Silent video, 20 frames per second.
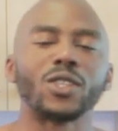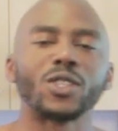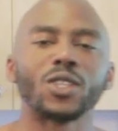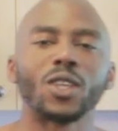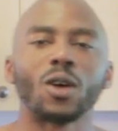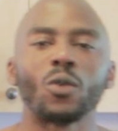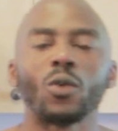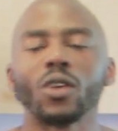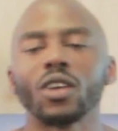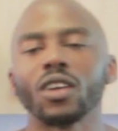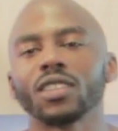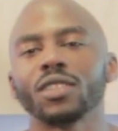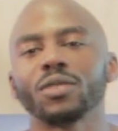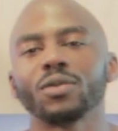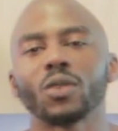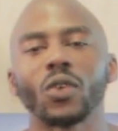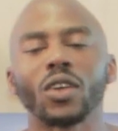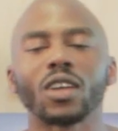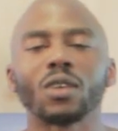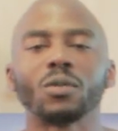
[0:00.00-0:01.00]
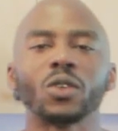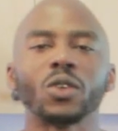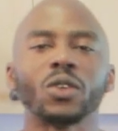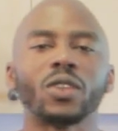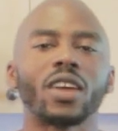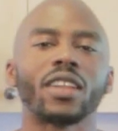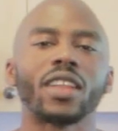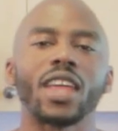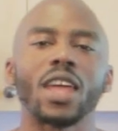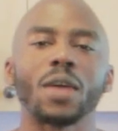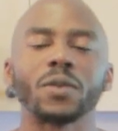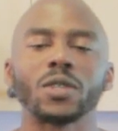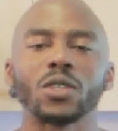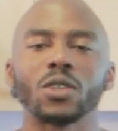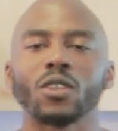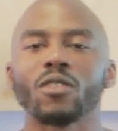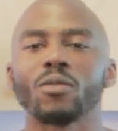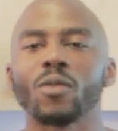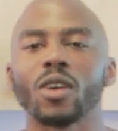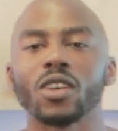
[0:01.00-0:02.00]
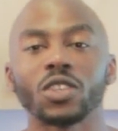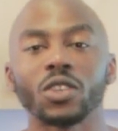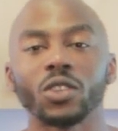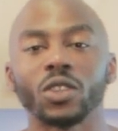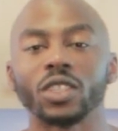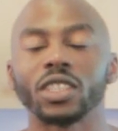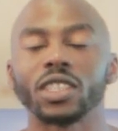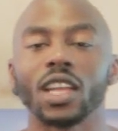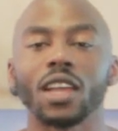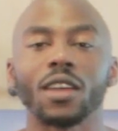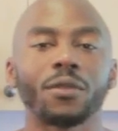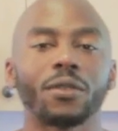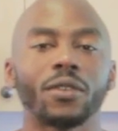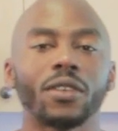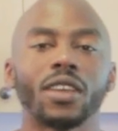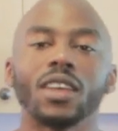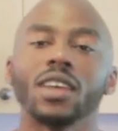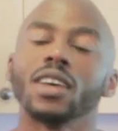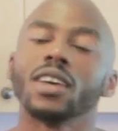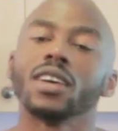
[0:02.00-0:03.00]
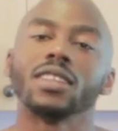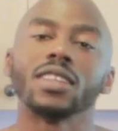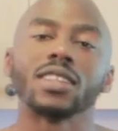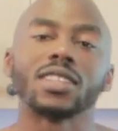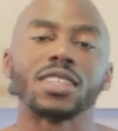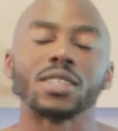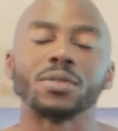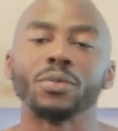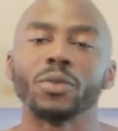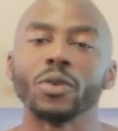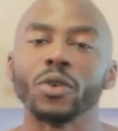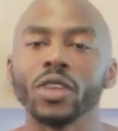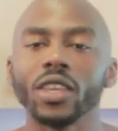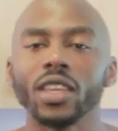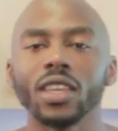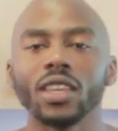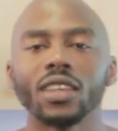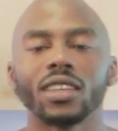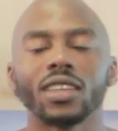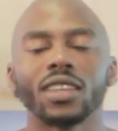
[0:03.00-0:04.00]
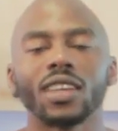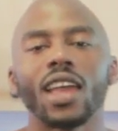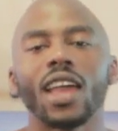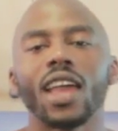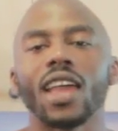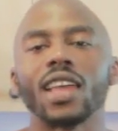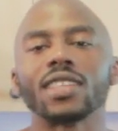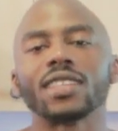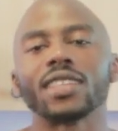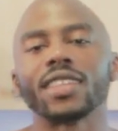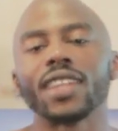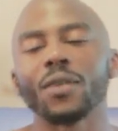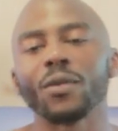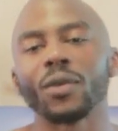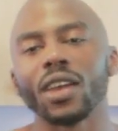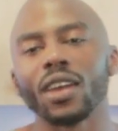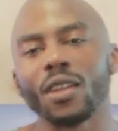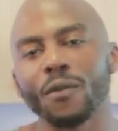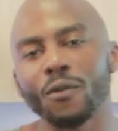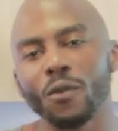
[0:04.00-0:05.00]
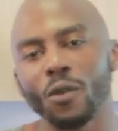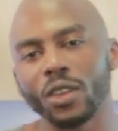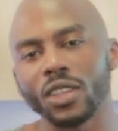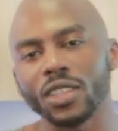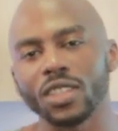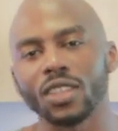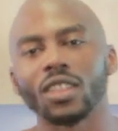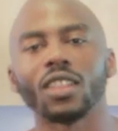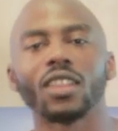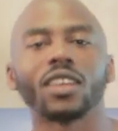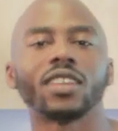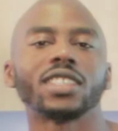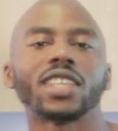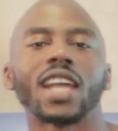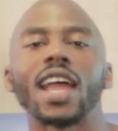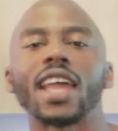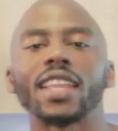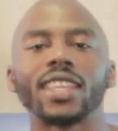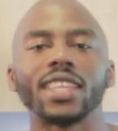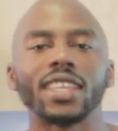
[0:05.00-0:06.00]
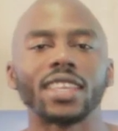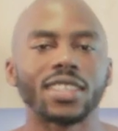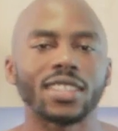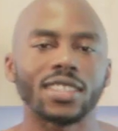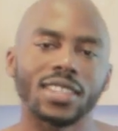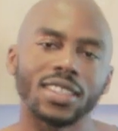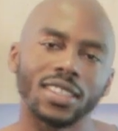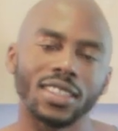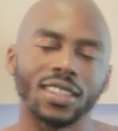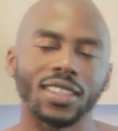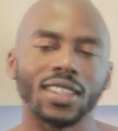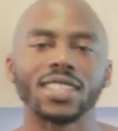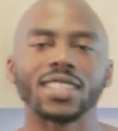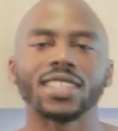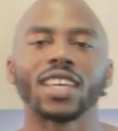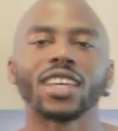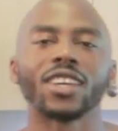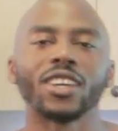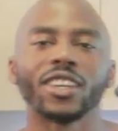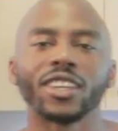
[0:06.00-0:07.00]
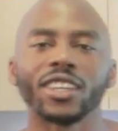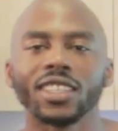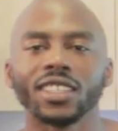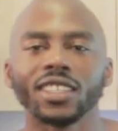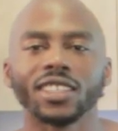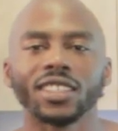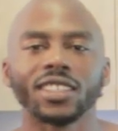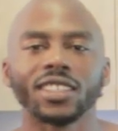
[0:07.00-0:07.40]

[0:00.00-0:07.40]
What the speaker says: What's up, world? Welcome to another episode of Muscular Chef. This is Mui, and today we're going to focus on lunch ideas. Let's get cooking.